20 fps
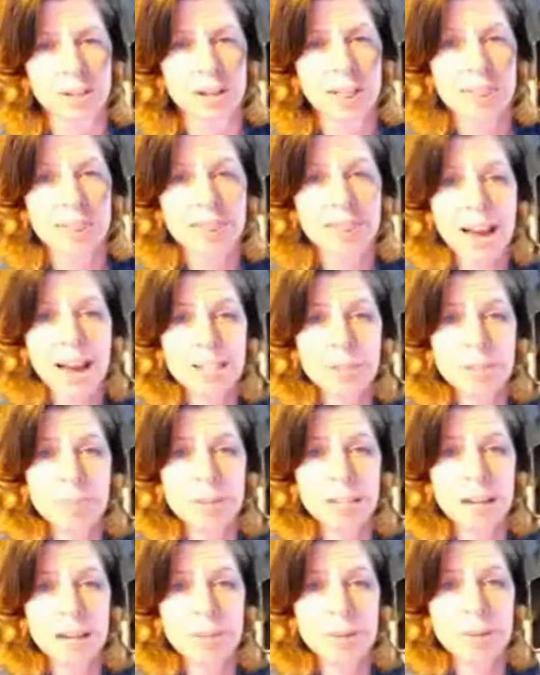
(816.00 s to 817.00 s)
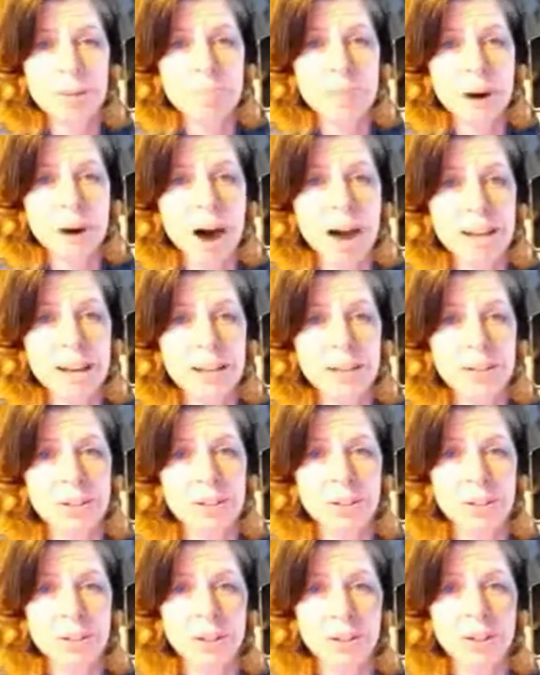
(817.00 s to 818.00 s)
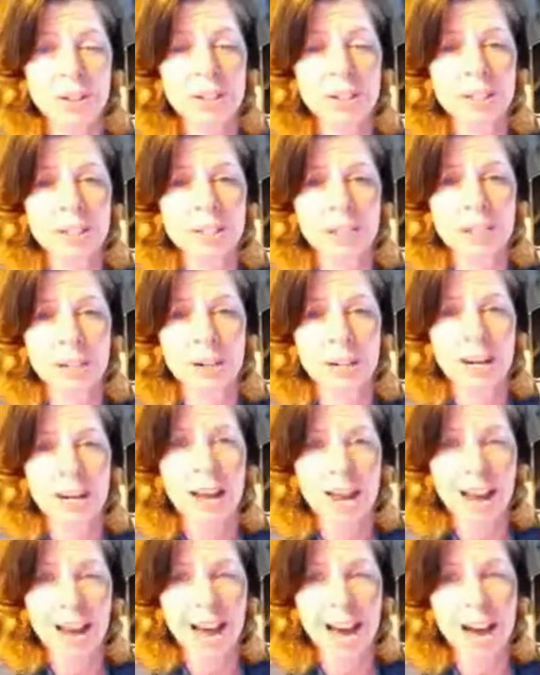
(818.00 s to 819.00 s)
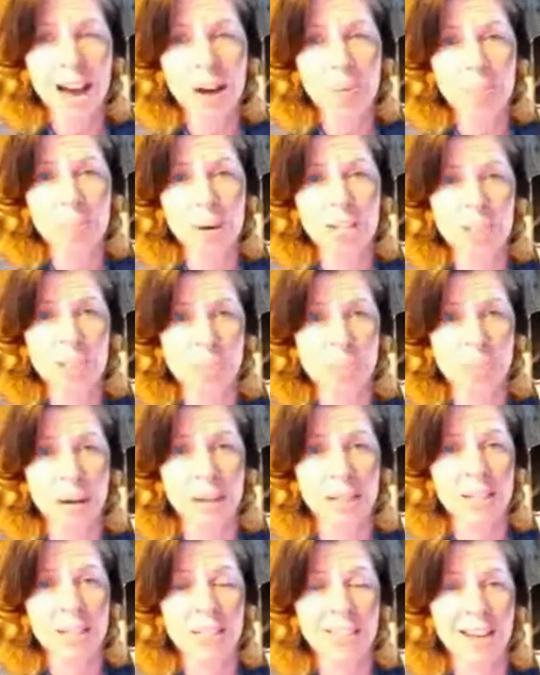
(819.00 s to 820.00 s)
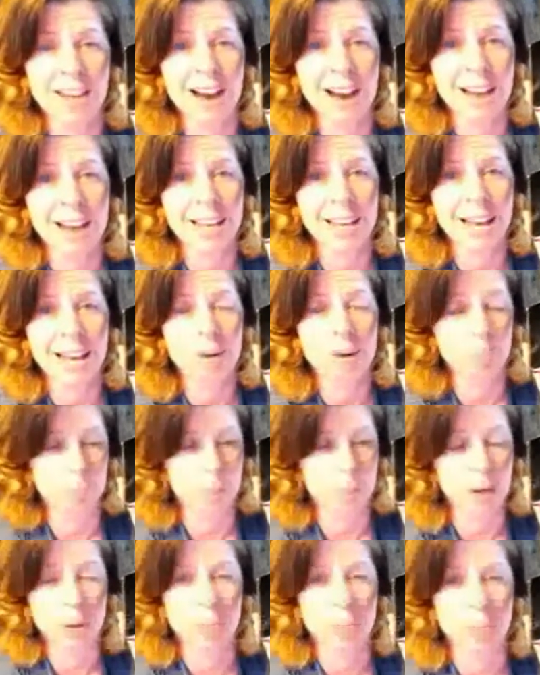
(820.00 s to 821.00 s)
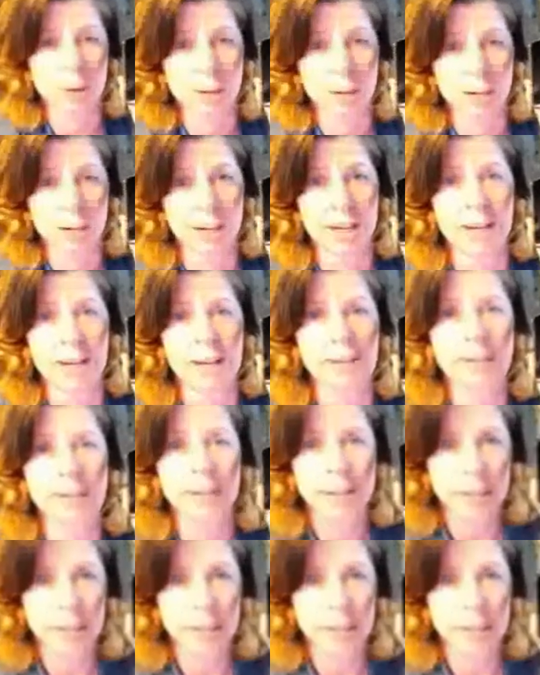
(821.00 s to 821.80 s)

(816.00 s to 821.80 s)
That's becoming my concern, considering how much mileage I get per one,